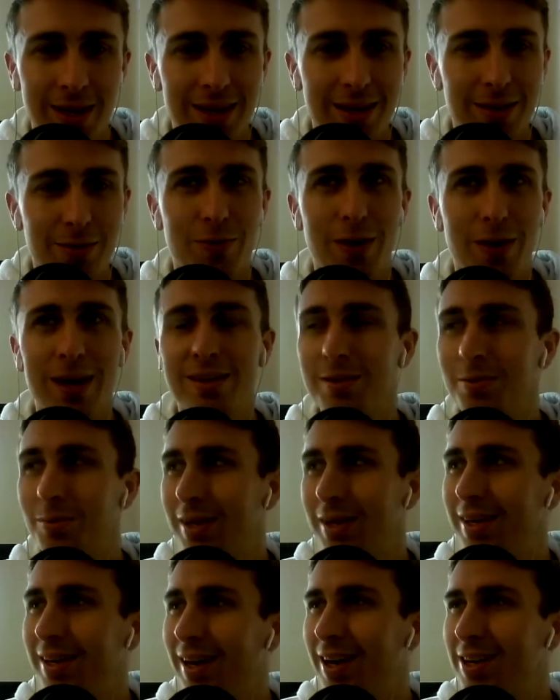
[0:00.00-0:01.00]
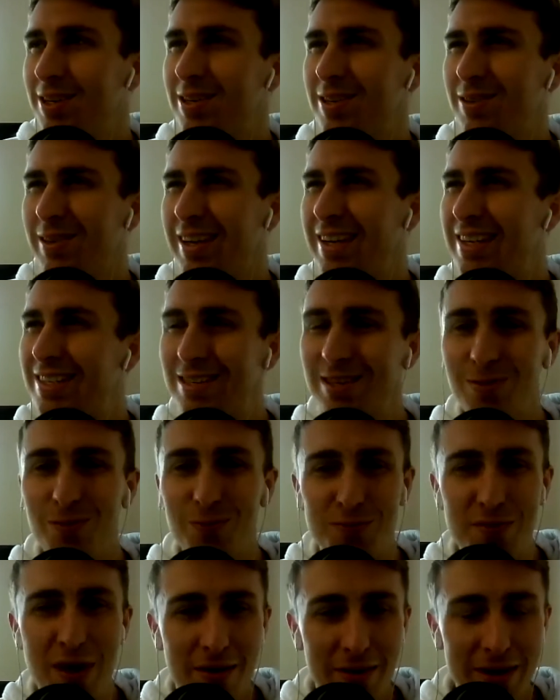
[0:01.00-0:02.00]
the fact that it's just
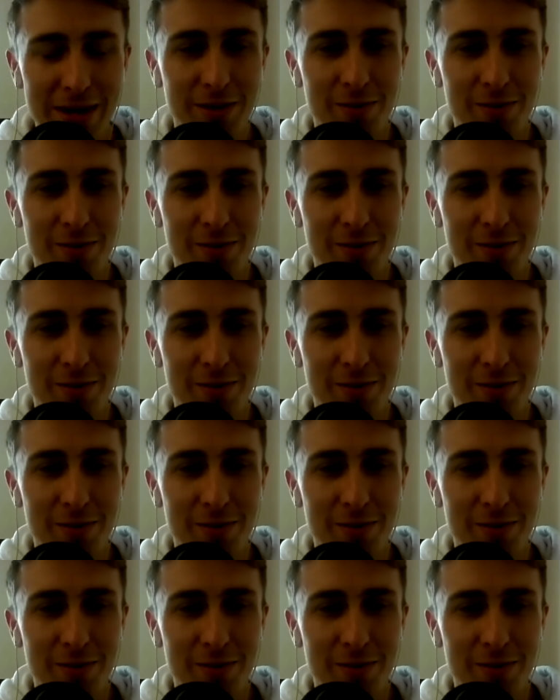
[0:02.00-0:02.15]
very